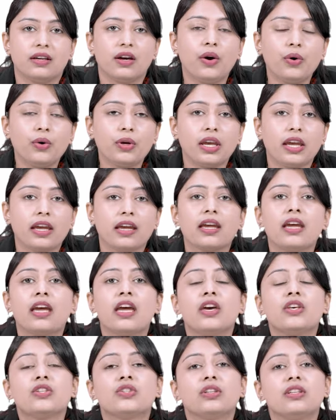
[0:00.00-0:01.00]
Okay,
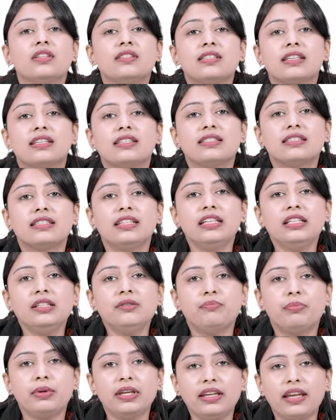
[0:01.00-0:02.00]
so the 16
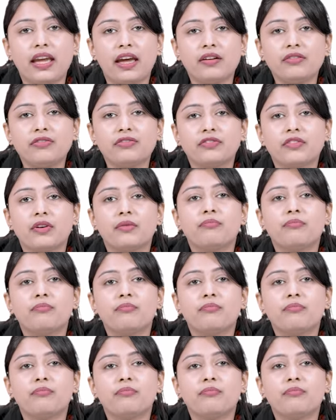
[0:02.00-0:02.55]
PF